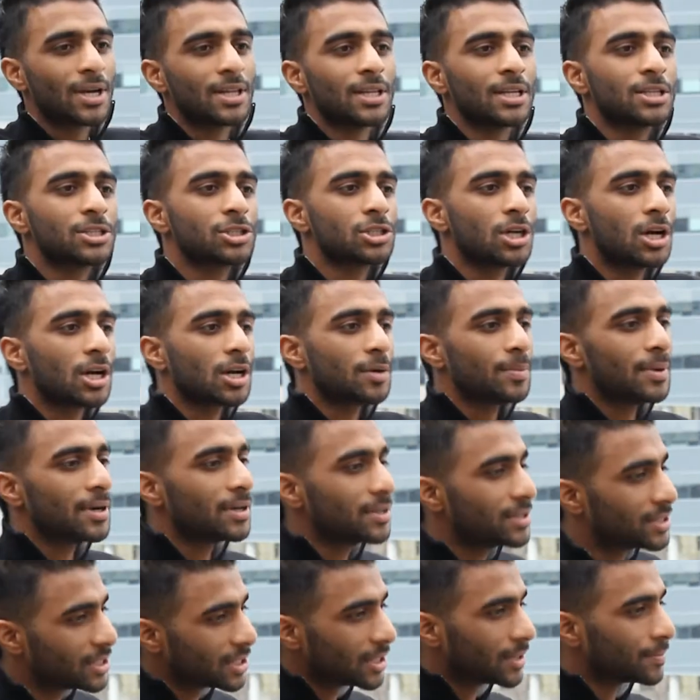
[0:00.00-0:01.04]
Okay, let's talk
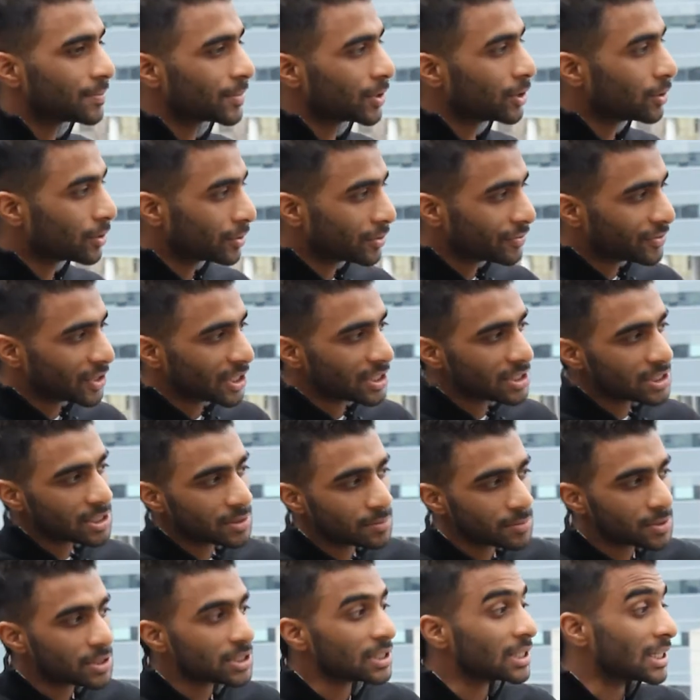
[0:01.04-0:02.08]
about, you know, you've done
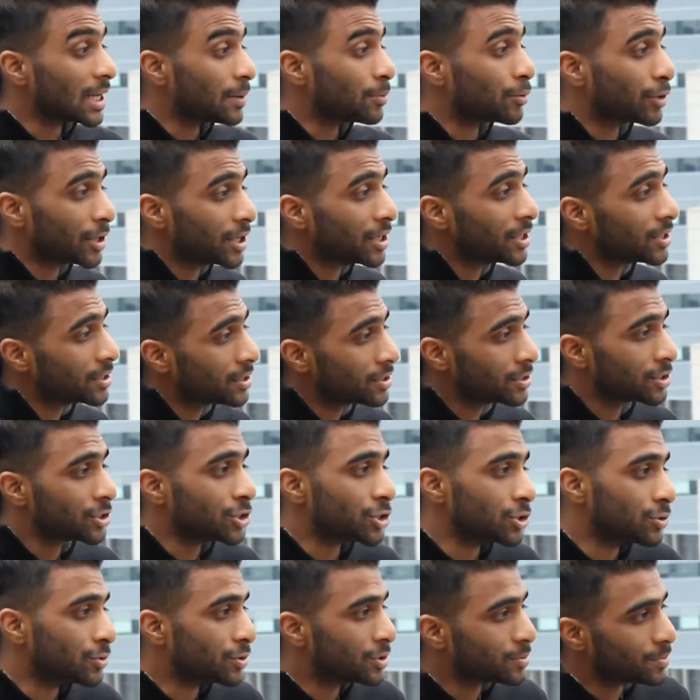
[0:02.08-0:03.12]
some celebrity
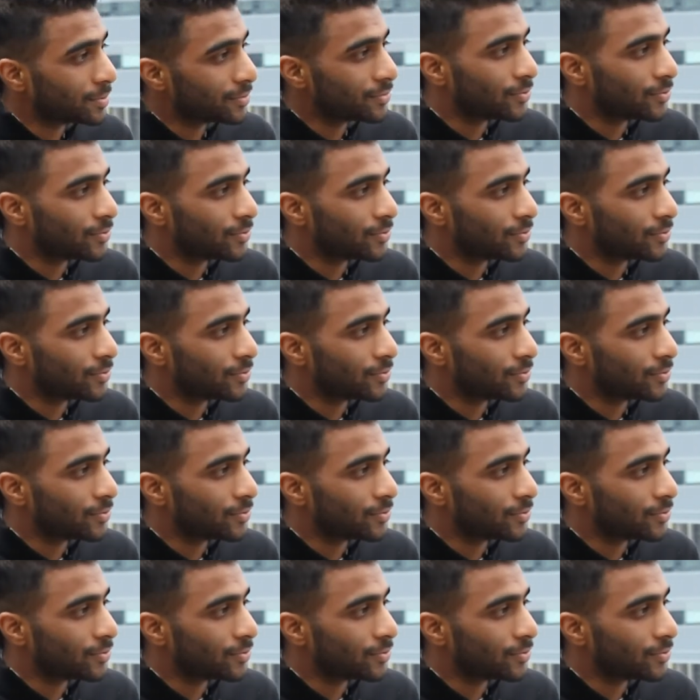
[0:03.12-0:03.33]
shoots